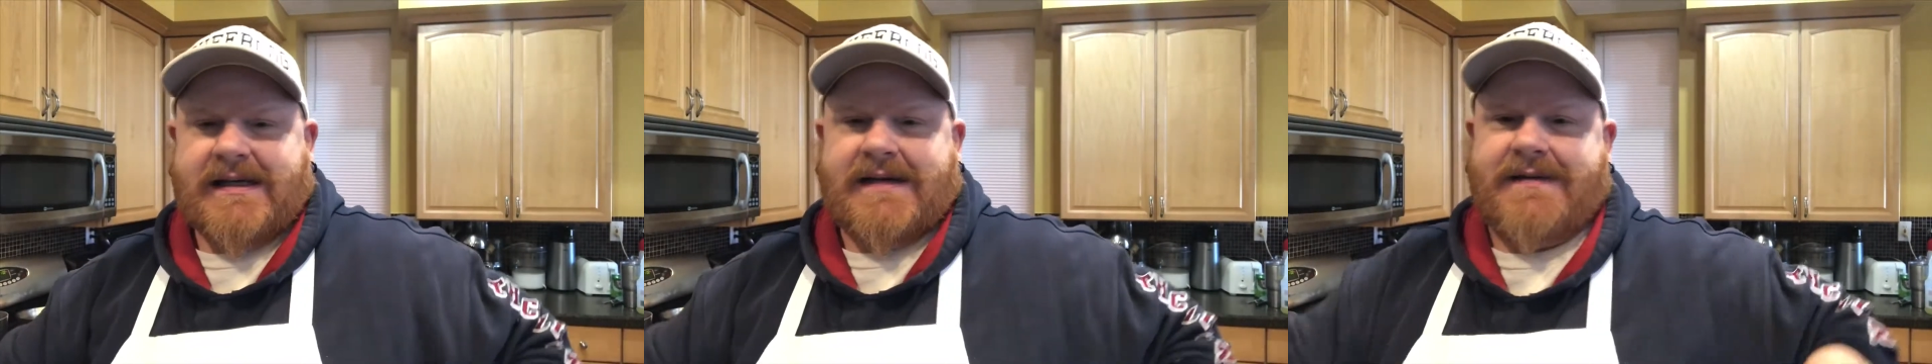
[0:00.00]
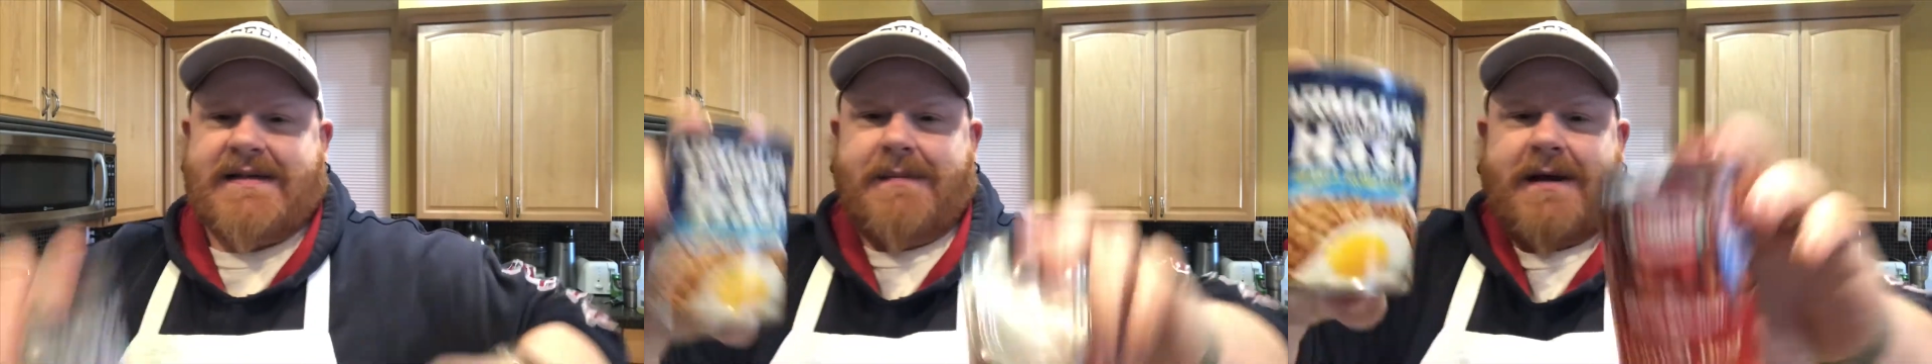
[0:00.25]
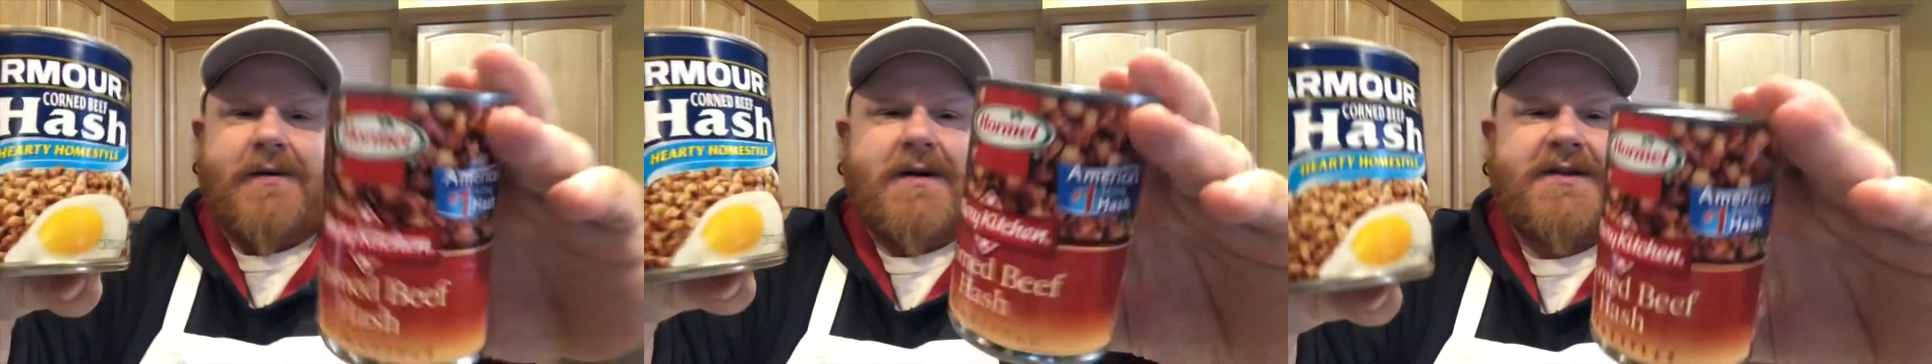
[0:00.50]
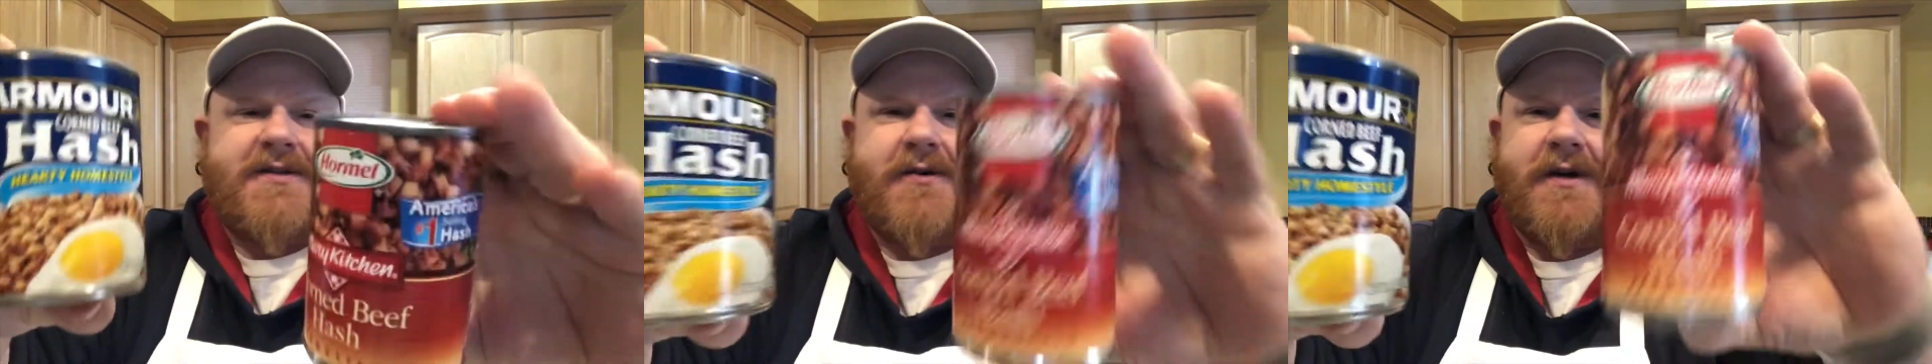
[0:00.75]
Every time I go in a
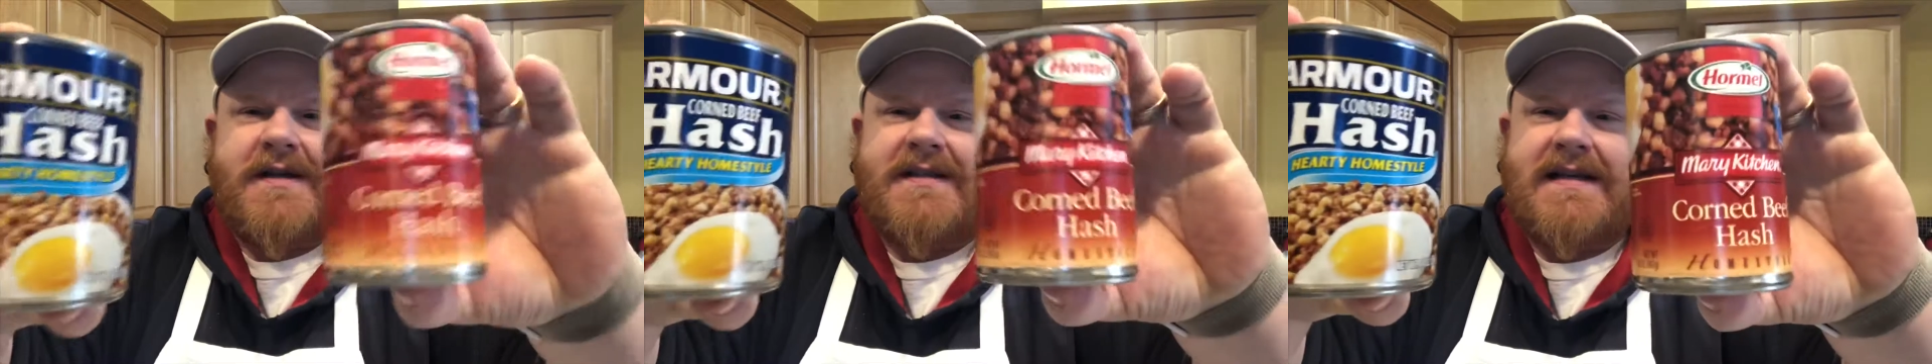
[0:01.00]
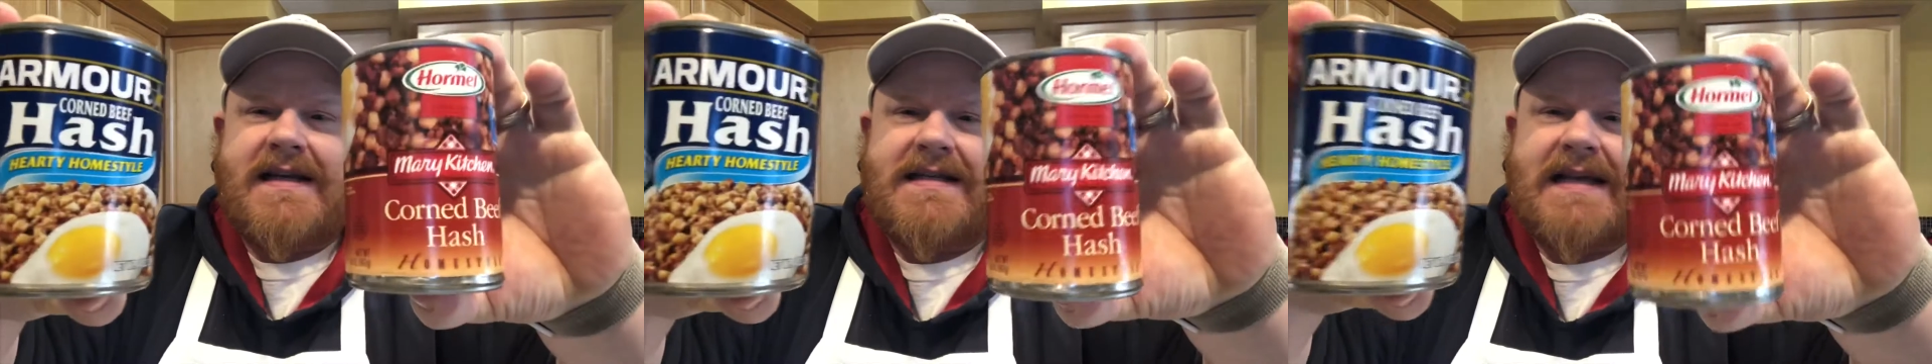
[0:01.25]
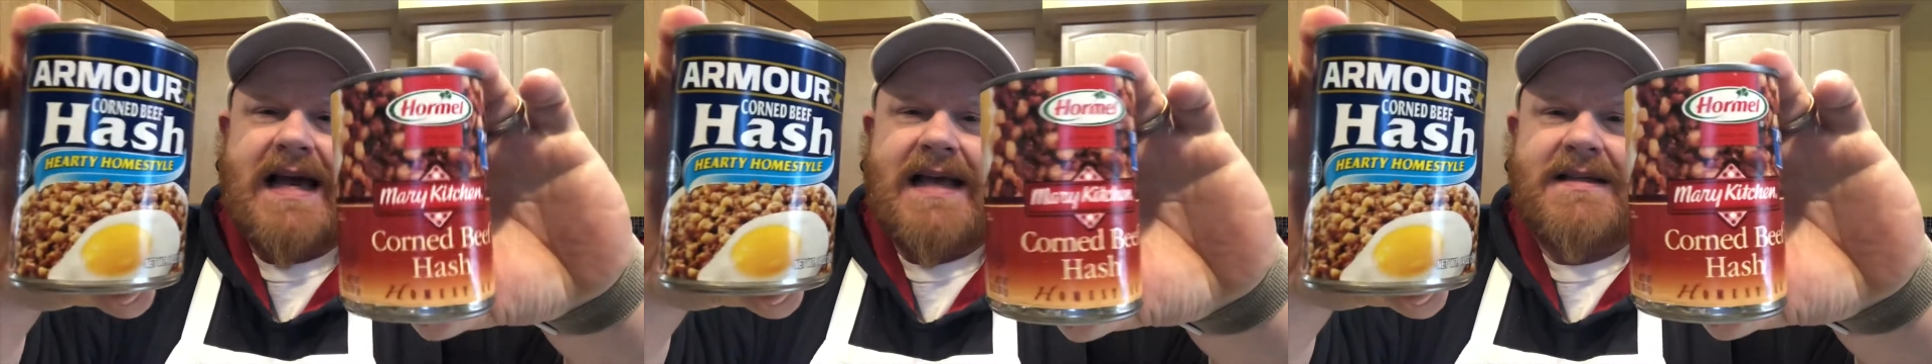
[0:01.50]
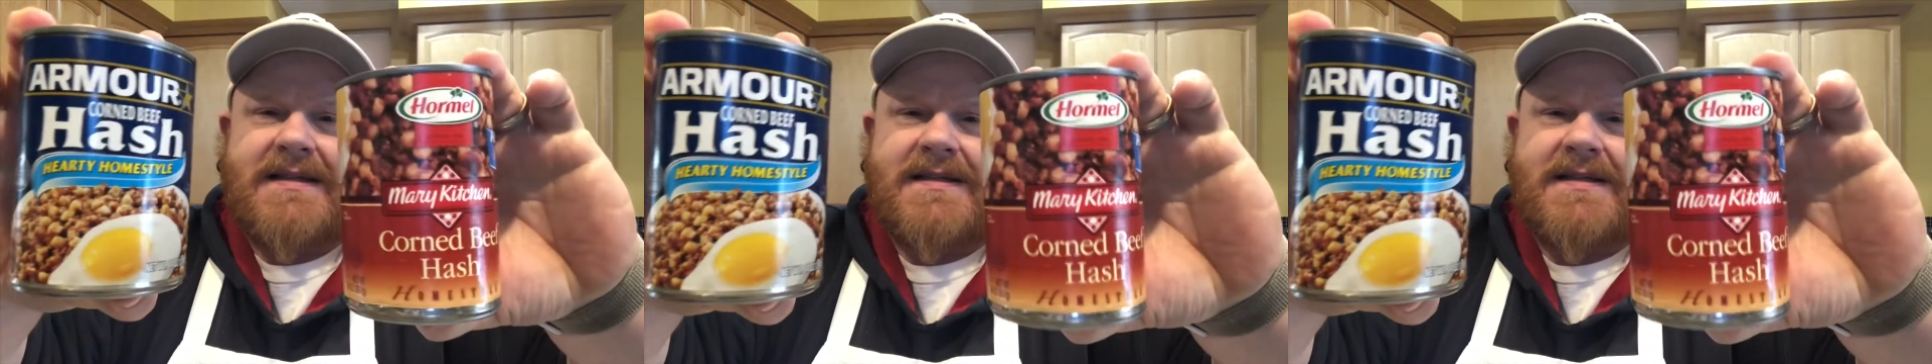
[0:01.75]
store, you see these guys.